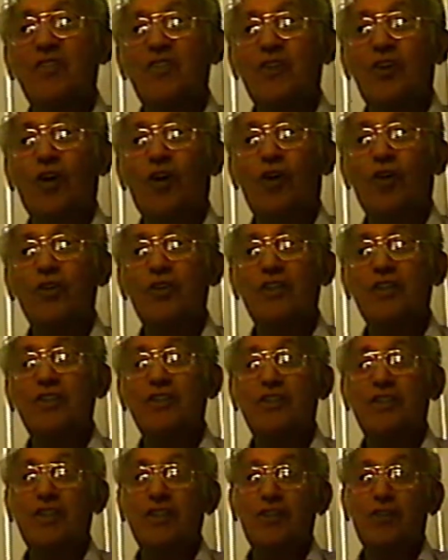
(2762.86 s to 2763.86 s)
No,
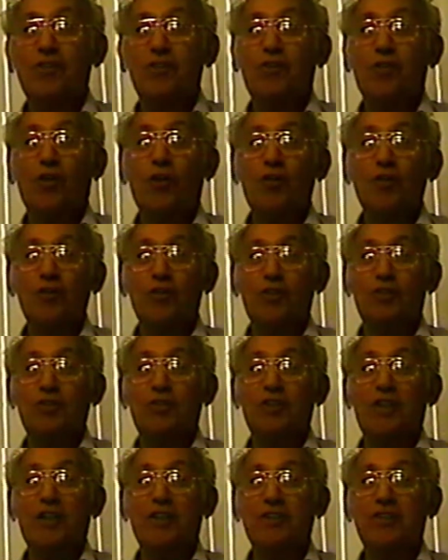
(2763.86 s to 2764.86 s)
they don't call those
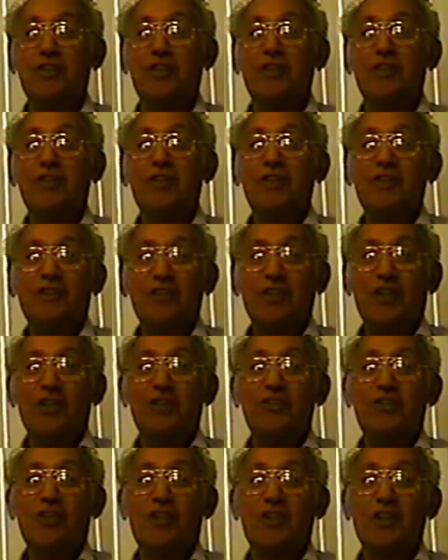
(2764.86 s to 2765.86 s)
days. They
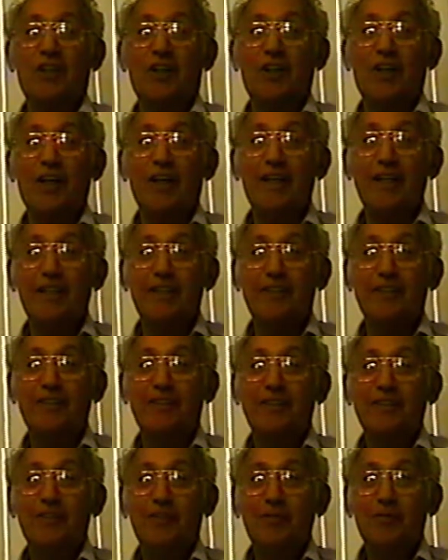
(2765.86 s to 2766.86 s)
send a letter.
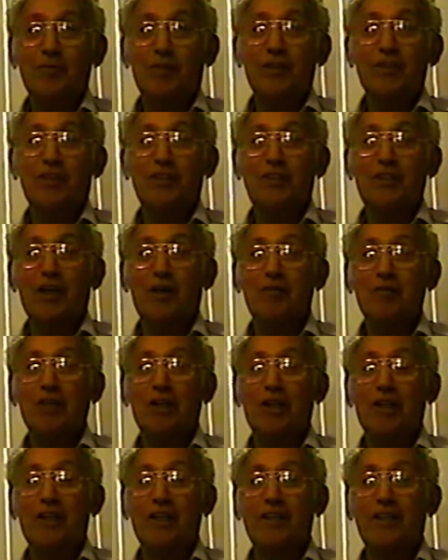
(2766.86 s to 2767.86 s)
By the time the
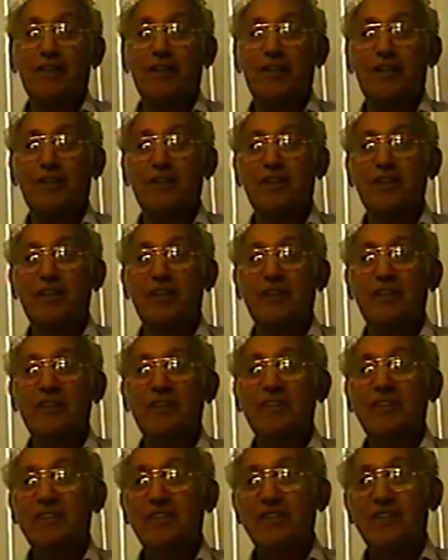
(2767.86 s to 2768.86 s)
letter got there,
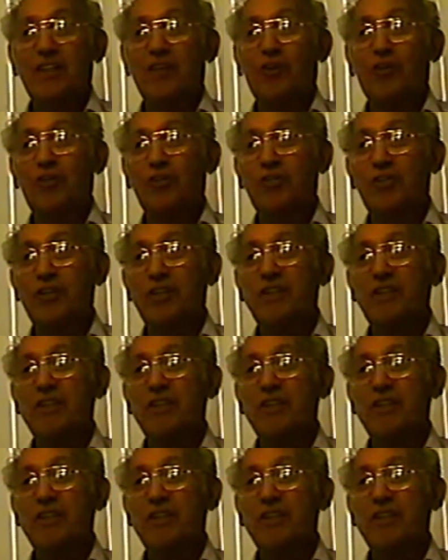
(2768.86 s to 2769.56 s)
they already.